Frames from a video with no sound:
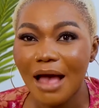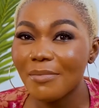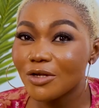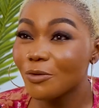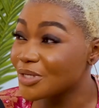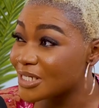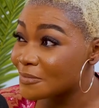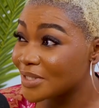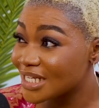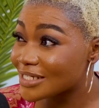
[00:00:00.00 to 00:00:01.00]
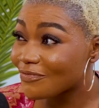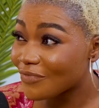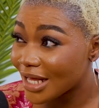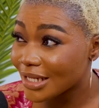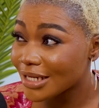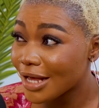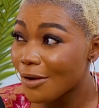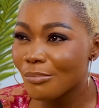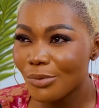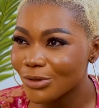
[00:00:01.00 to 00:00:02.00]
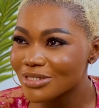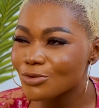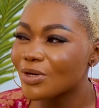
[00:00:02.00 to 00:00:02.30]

might not be his biggest fan, but you